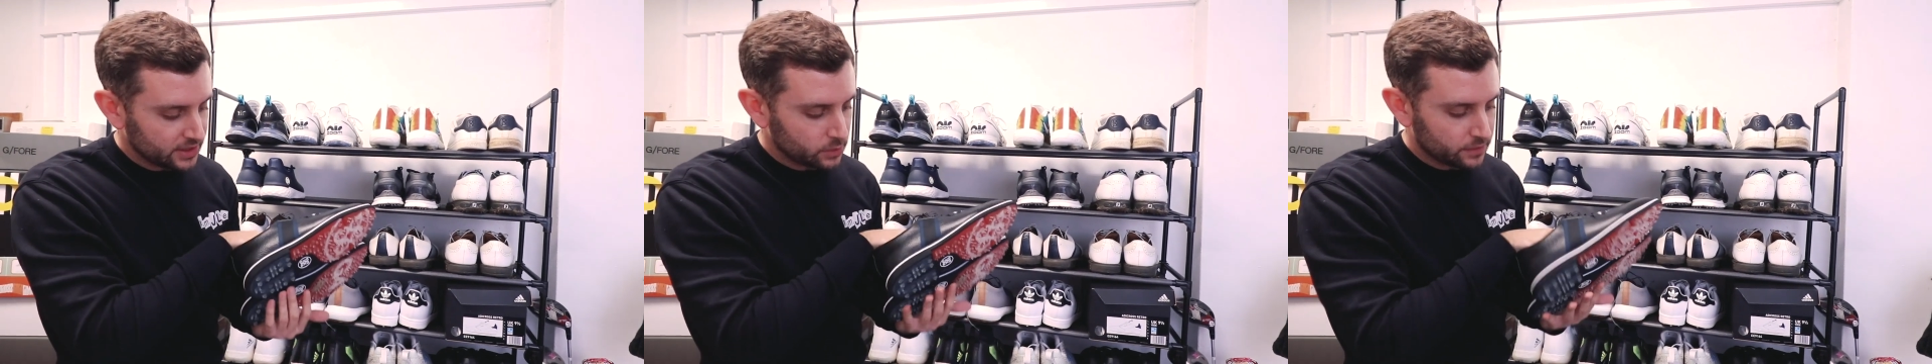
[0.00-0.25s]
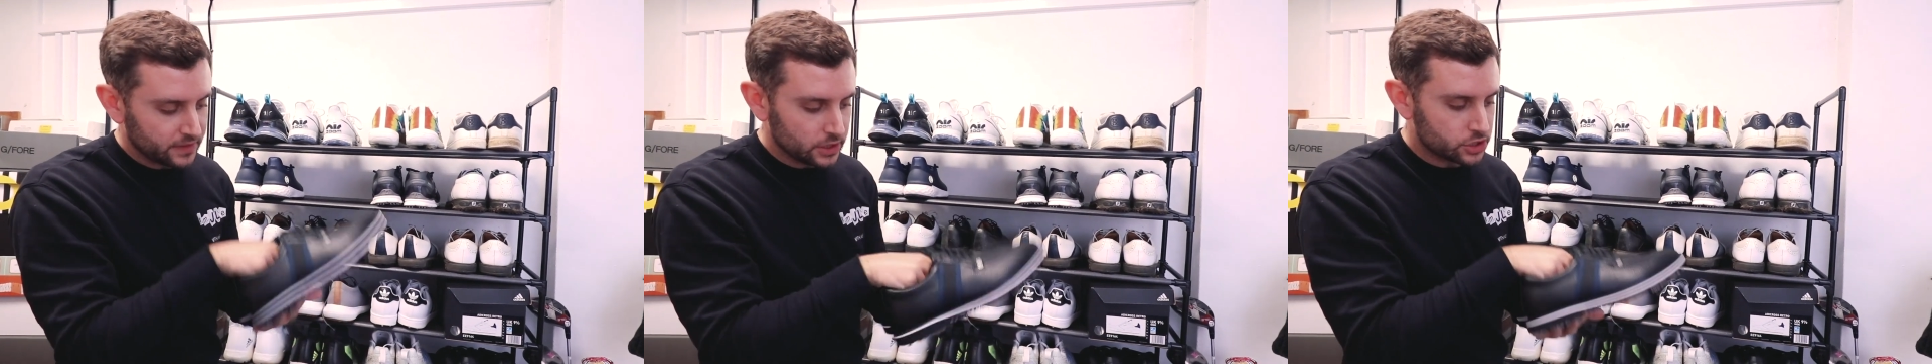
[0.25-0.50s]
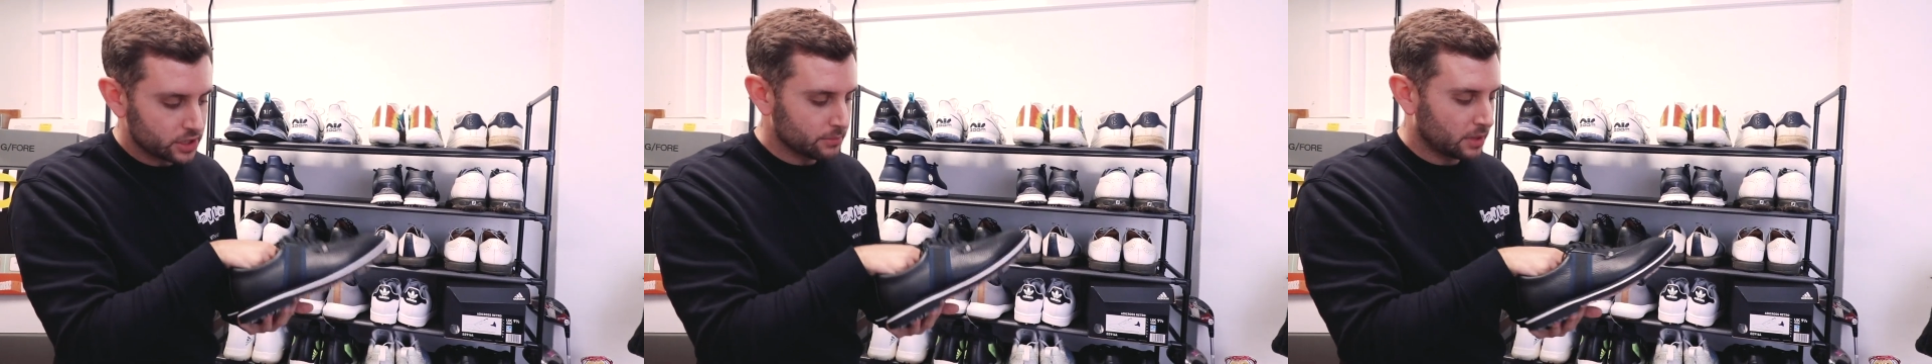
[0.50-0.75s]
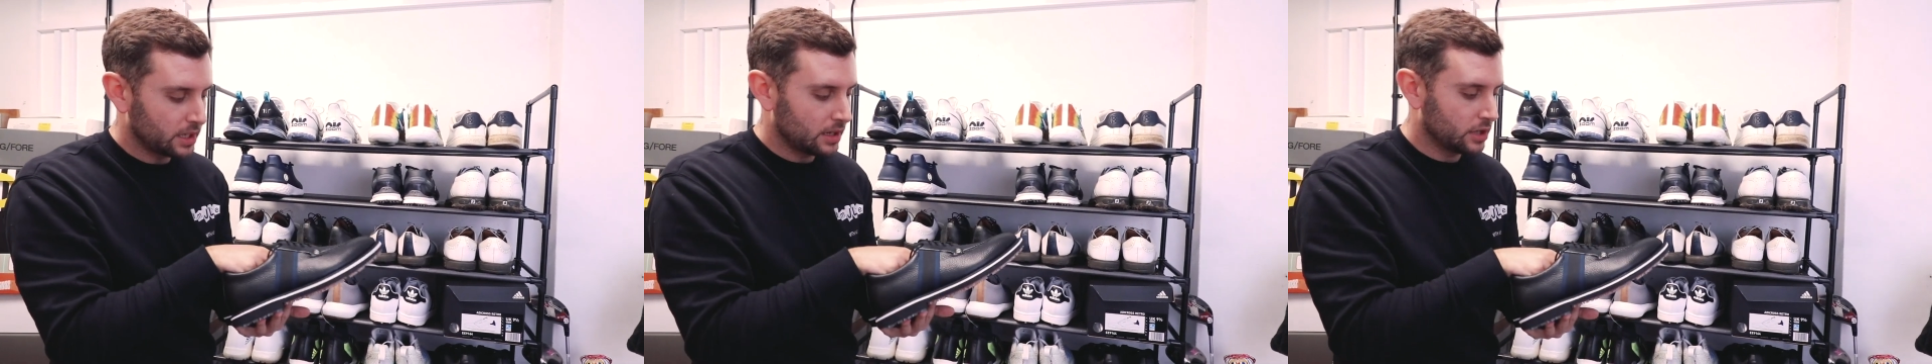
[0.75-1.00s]
these were featured in
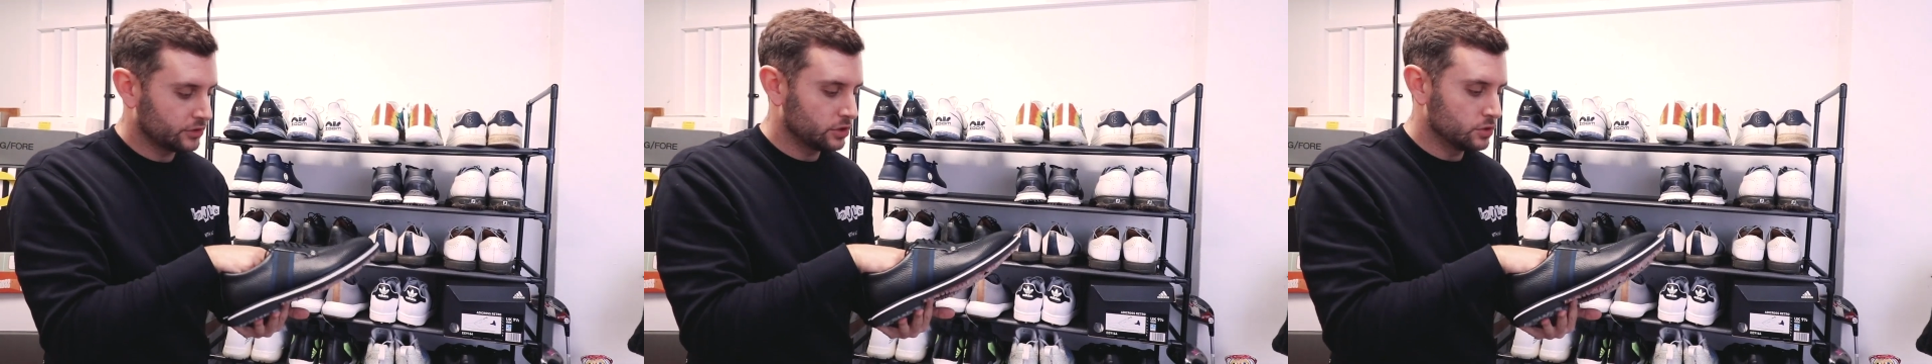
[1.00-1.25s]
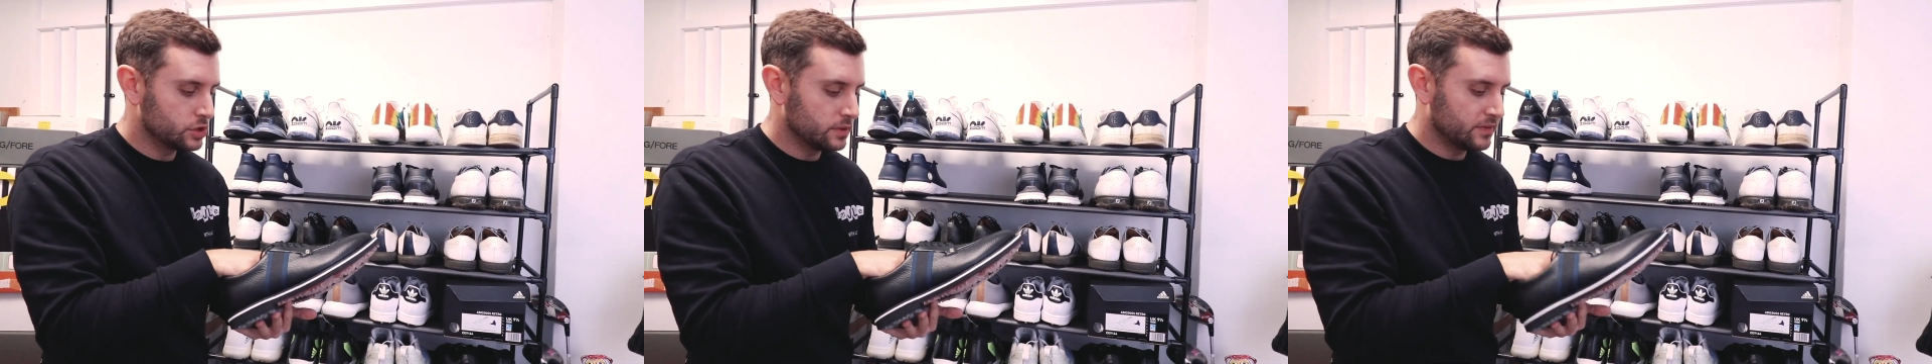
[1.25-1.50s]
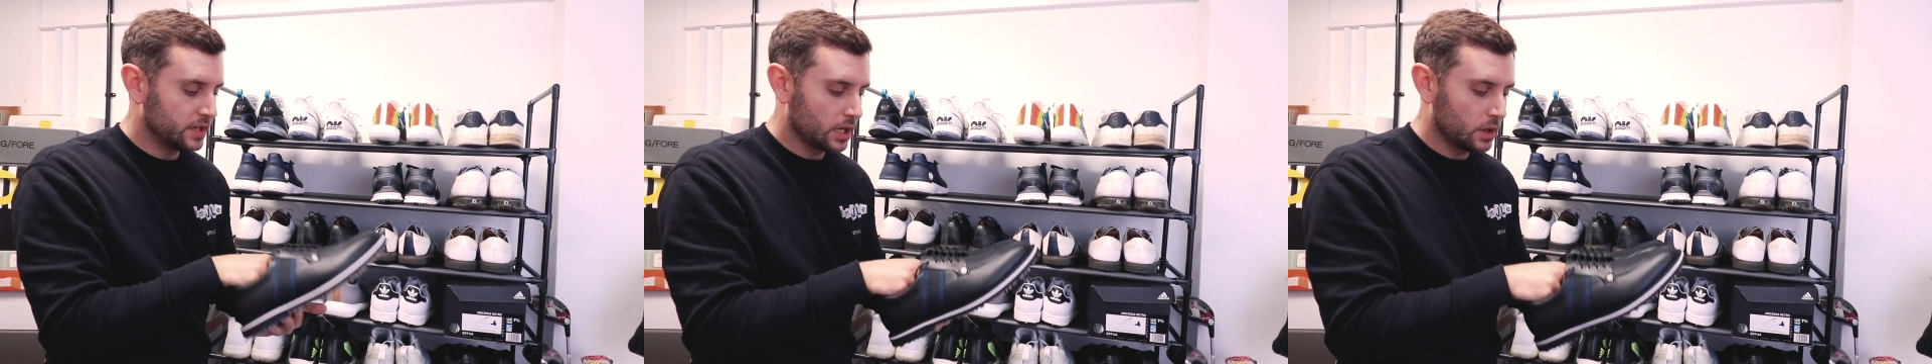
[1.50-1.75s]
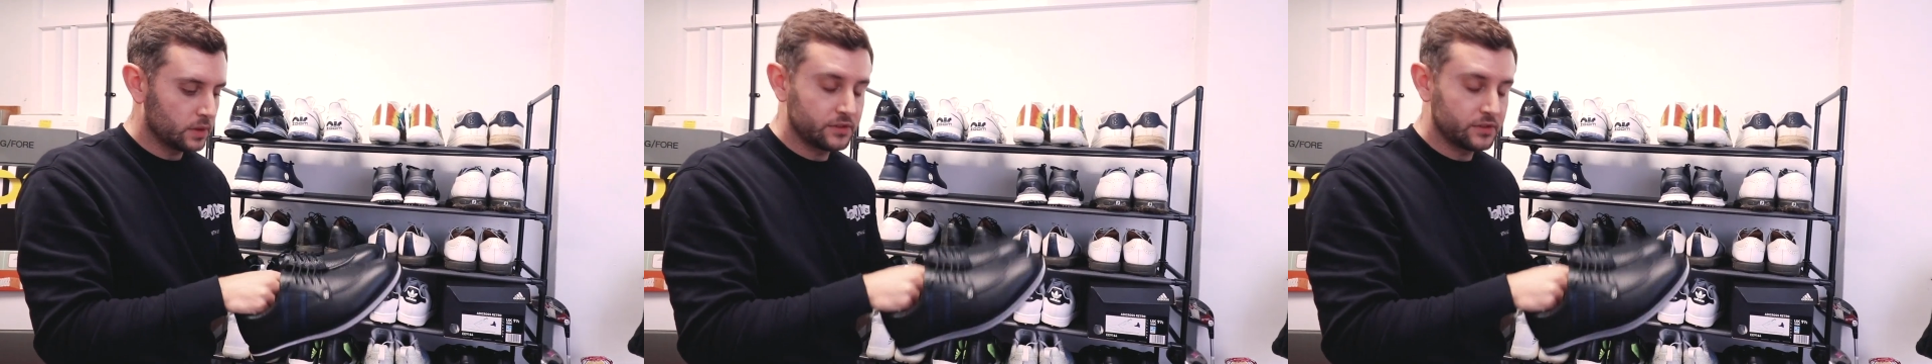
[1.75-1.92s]
my last YouTube video.